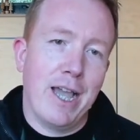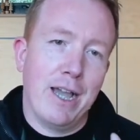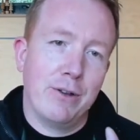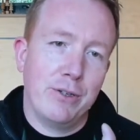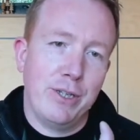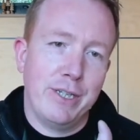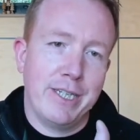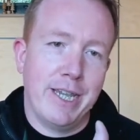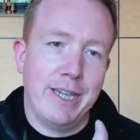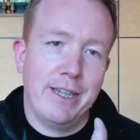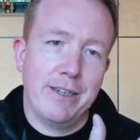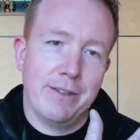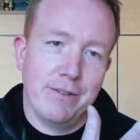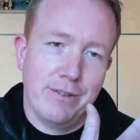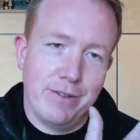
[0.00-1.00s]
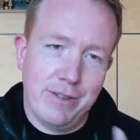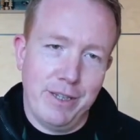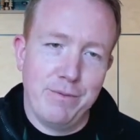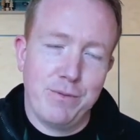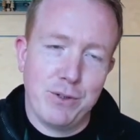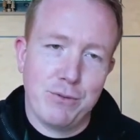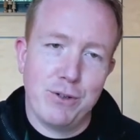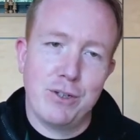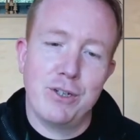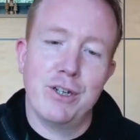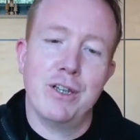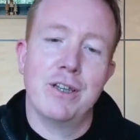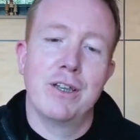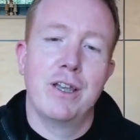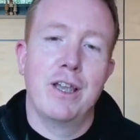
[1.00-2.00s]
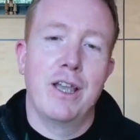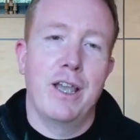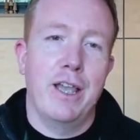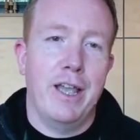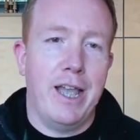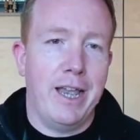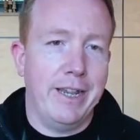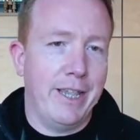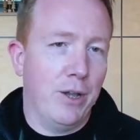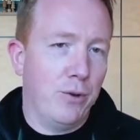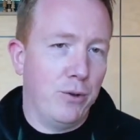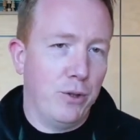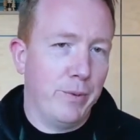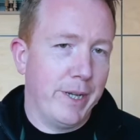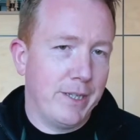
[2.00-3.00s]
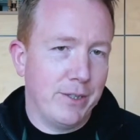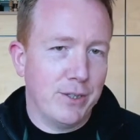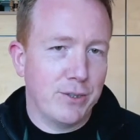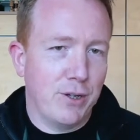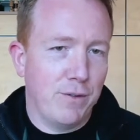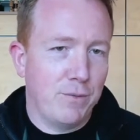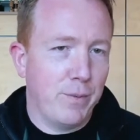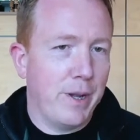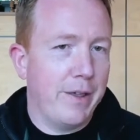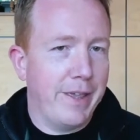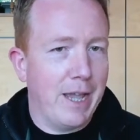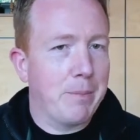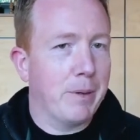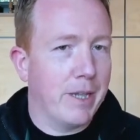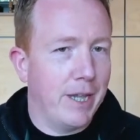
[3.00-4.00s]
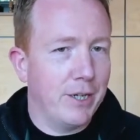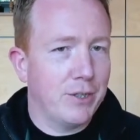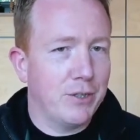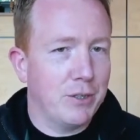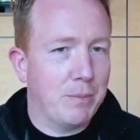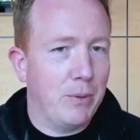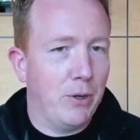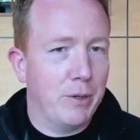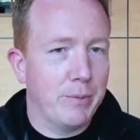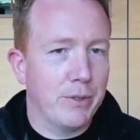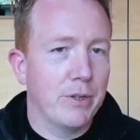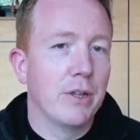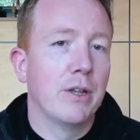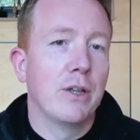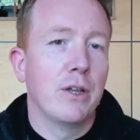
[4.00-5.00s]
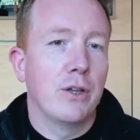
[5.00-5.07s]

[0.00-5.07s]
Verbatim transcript: How do you take the infrastructure and get all the way to the software, the application deployment?